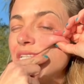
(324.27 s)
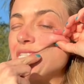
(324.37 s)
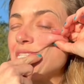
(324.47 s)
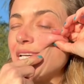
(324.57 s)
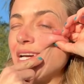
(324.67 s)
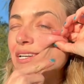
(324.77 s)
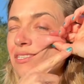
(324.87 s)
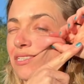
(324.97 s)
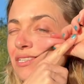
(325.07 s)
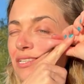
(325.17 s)
this
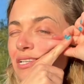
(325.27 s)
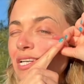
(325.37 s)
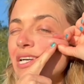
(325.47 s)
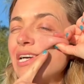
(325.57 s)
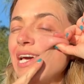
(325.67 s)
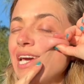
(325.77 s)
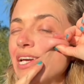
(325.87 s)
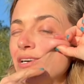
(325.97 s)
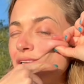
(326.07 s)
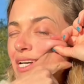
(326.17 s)
diagonal
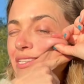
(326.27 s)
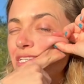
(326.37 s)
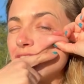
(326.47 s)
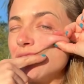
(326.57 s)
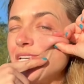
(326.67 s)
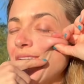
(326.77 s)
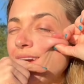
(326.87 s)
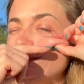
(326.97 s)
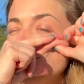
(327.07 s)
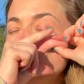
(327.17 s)
angle and the straight
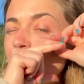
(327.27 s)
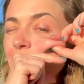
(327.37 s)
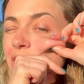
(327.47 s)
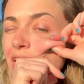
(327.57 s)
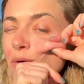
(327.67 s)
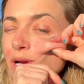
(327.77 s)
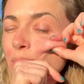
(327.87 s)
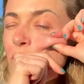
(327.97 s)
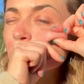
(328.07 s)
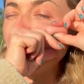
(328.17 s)
angle. Now we are
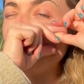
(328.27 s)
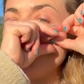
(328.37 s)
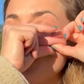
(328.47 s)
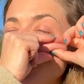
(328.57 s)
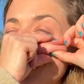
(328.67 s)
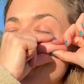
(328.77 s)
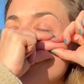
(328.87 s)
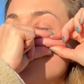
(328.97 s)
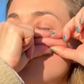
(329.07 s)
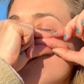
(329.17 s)
pulling everything up
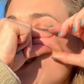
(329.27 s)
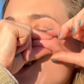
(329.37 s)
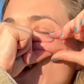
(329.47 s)
really